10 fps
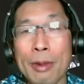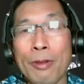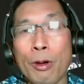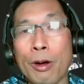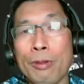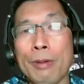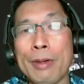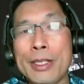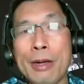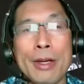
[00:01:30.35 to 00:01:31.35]
before, what
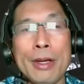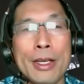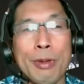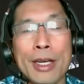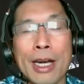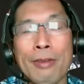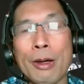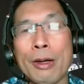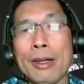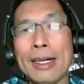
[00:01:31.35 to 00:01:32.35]
we do is we
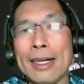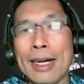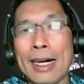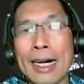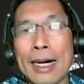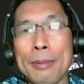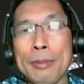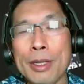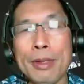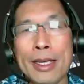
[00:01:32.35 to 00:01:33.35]
cover um,
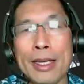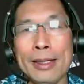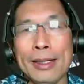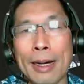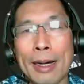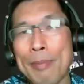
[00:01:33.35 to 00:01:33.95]
some of the uh,